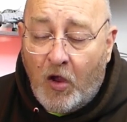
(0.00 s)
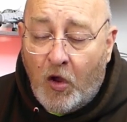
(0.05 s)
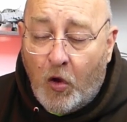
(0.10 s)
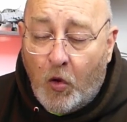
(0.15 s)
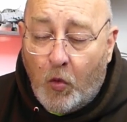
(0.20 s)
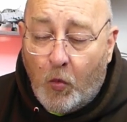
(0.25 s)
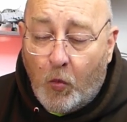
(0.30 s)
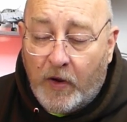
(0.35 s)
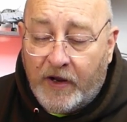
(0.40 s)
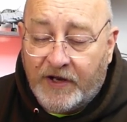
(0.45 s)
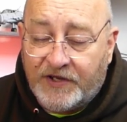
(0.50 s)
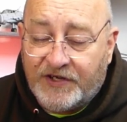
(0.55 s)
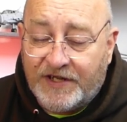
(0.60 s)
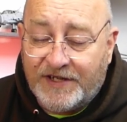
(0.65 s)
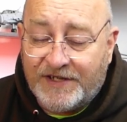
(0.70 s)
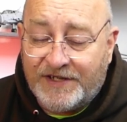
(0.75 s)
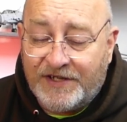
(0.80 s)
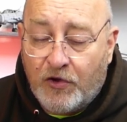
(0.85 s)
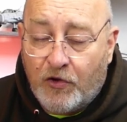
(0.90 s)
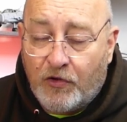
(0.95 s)
which
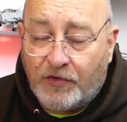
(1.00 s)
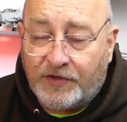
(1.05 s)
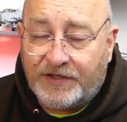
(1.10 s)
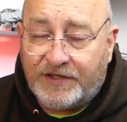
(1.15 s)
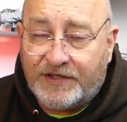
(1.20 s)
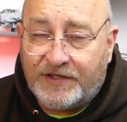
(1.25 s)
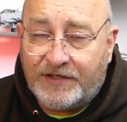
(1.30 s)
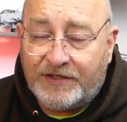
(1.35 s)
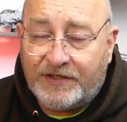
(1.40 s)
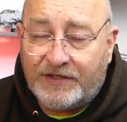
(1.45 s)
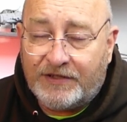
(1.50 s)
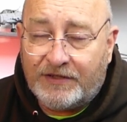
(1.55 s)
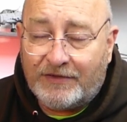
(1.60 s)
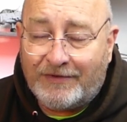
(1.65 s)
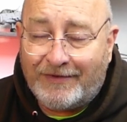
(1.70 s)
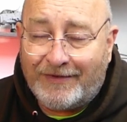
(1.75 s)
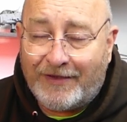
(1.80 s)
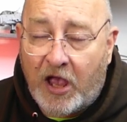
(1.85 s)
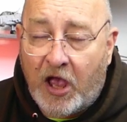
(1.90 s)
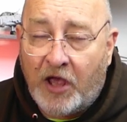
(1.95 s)
is not
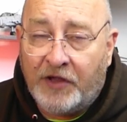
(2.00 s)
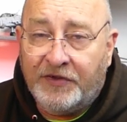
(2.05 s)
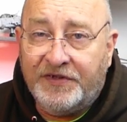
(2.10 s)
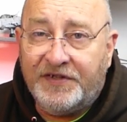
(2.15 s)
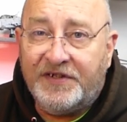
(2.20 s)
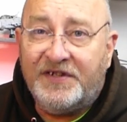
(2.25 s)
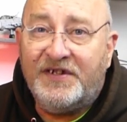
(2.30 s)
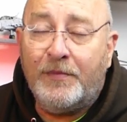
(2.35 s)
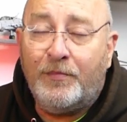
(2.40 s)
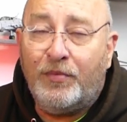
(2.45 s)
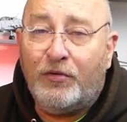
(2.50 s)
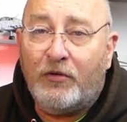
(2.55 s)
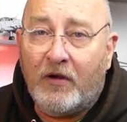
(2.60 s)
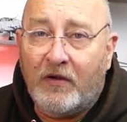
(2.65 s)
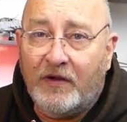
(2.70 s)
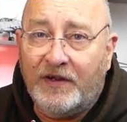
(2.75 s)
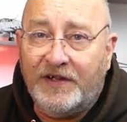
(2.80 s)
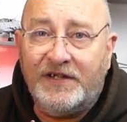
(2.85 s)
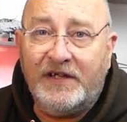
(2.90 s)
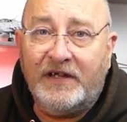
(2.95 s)

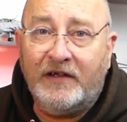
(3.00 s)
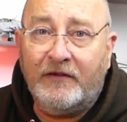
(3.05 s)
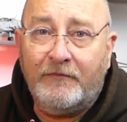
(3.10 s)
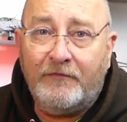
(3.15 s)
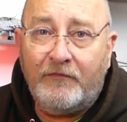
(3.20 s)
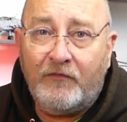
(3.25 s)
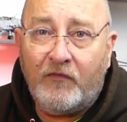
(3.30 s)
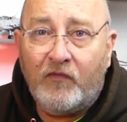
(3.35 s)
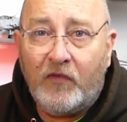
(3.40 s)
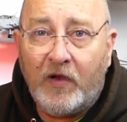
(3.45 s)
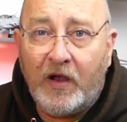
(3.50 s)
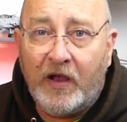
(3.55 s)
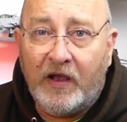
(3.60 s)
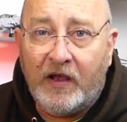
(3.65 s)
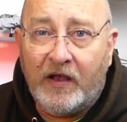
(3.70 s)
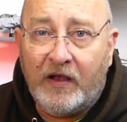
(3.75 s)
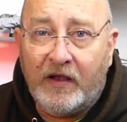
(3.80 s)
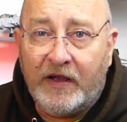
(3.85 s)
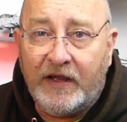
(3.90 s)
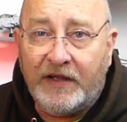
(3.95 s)
unsurprising.
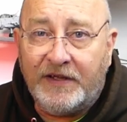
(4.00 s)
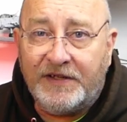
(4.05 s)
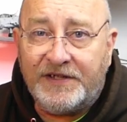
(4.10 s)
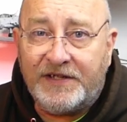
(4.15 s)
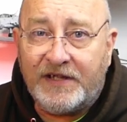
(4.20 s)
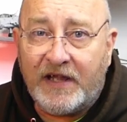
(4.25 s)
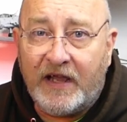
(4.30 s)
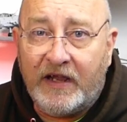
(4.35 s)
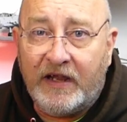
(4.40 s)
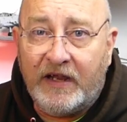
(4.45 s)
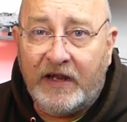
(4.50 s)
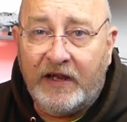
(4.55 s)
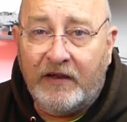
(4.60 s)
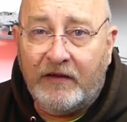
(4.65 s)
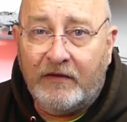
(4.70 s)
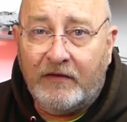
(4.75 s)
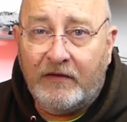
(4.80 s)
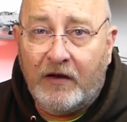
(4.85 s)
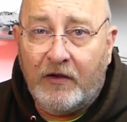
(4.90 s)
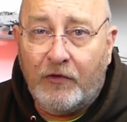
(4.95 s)
It's a
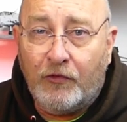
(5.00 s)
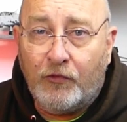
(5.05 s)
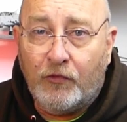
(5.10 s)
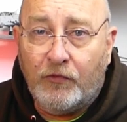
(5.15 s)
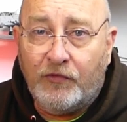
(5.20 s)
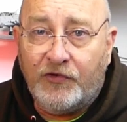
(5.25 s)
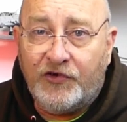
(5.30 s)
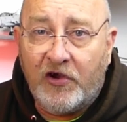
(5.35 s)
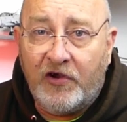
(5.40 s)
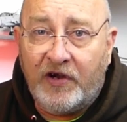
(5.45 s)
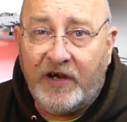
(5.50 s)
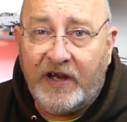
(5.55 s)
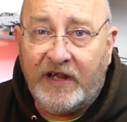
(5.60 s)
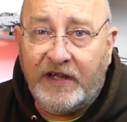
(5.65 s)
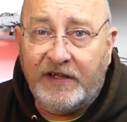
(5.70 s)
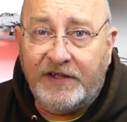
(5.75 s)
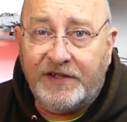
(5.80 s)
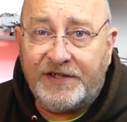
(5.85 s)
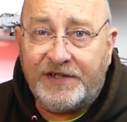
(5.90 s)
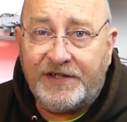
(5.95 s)
local
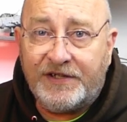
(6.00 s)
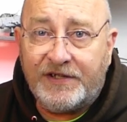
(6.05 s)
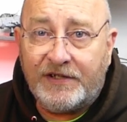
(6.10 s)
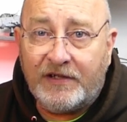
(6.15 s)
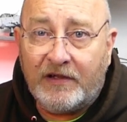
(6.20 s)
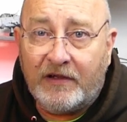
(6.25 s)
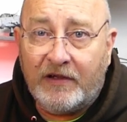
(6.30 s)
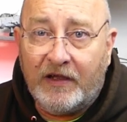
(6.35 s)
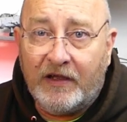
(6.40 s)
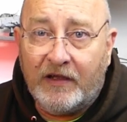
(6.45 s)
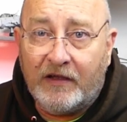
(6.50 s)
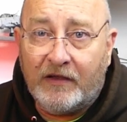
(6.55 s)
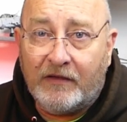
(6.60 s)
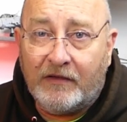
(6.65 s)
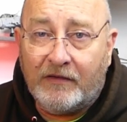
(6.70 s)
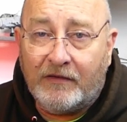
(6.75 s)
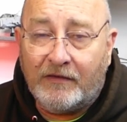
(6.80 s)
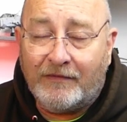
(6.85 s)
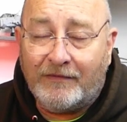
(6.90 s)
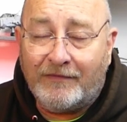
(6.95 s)
Chinese
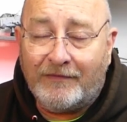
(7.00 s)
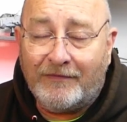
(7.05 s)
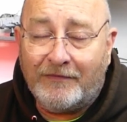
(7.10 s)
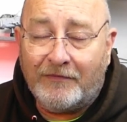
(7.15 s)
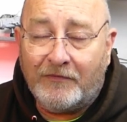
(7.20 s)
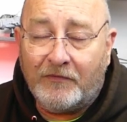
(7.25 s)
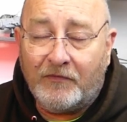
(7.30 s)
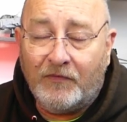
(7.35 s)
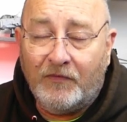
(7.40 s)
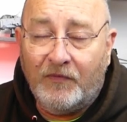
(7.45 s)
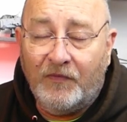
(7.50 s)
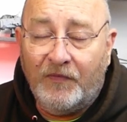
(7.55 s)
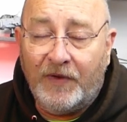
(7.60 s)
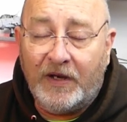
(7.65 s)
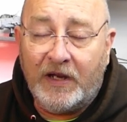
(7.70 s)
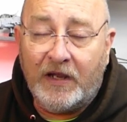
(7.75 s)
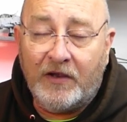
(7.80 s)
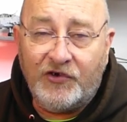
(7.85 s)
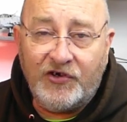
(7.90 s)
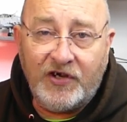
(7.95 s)

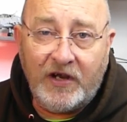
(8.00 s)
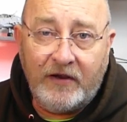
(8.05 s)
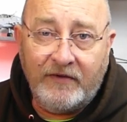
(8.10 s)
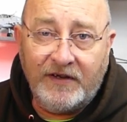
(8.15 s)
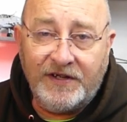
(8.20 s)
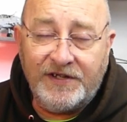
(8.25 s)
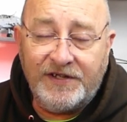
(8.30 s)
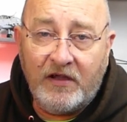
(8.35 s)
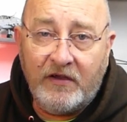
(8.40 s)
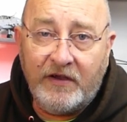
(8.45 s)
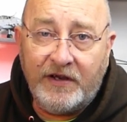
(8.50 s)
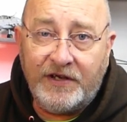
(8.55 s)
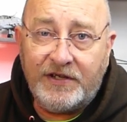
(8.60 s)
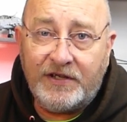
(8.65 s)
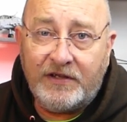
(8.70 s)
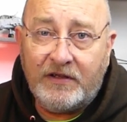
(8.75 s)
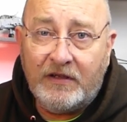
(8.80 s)
video sharing site,